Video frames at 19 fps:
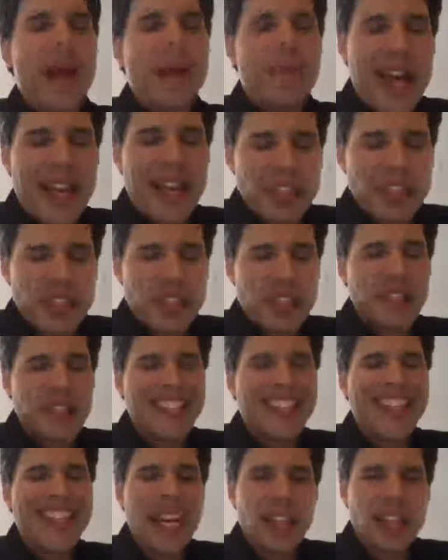
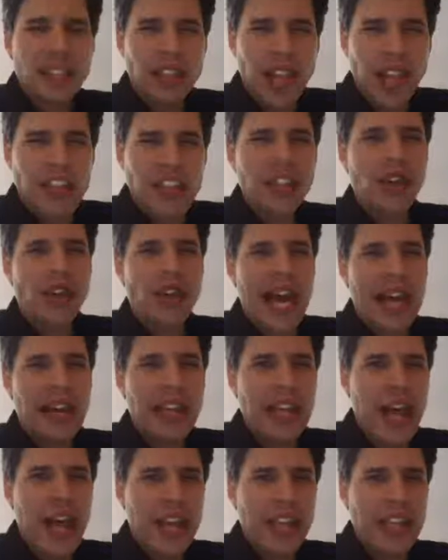best technological
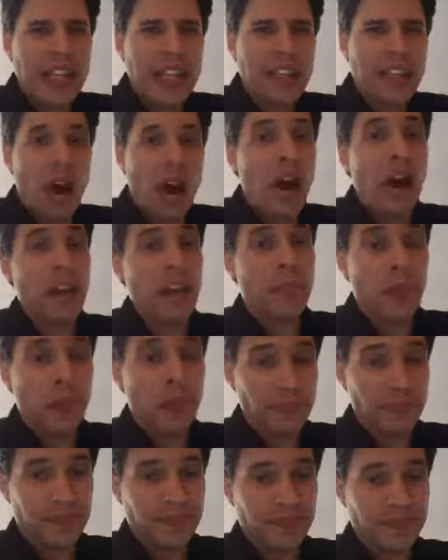ally is
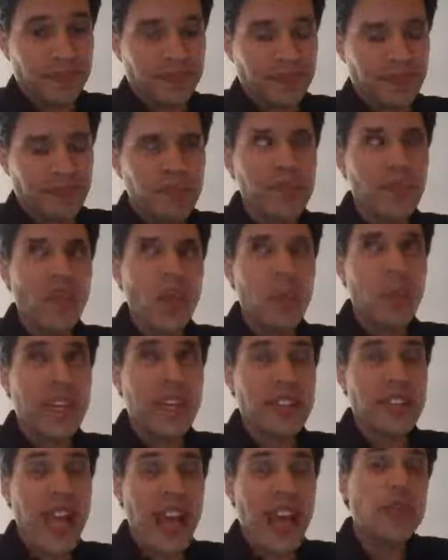Audible,
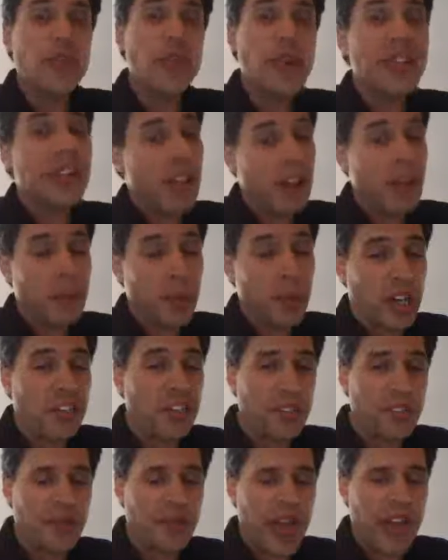because I have to read a lot of
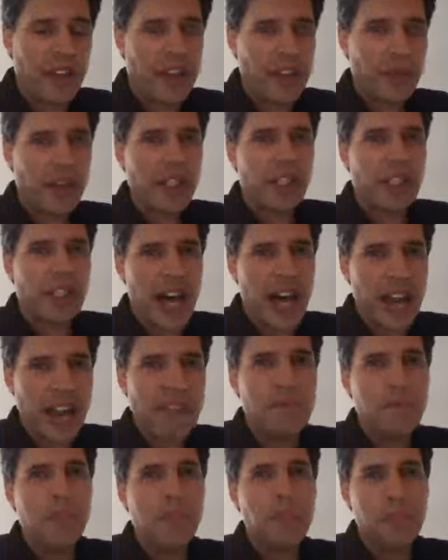books. I have to read a lot
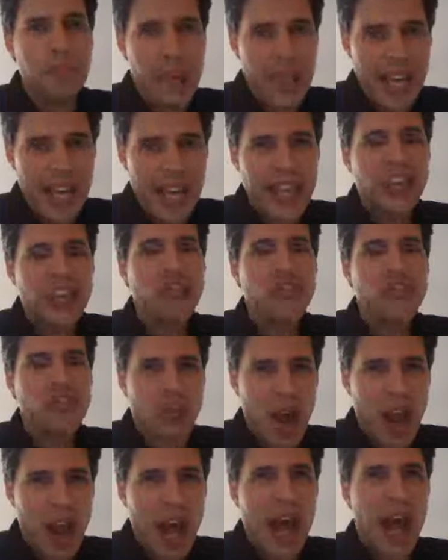of big,
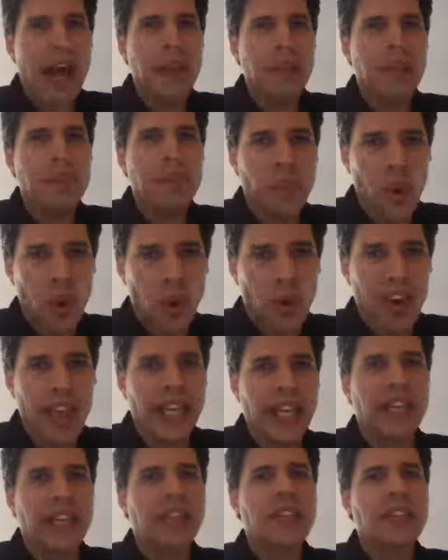dry,
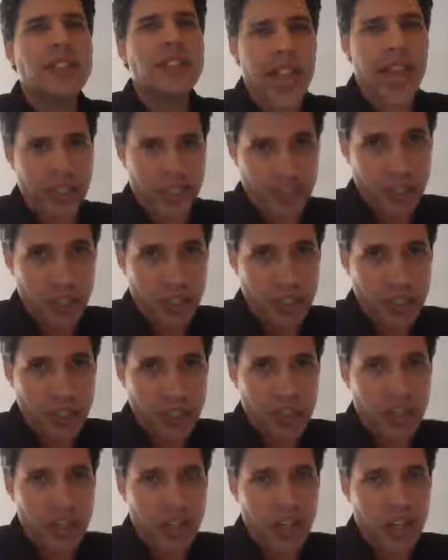boring
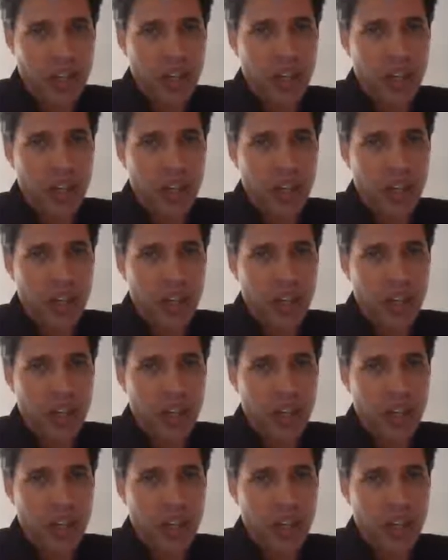textbooks,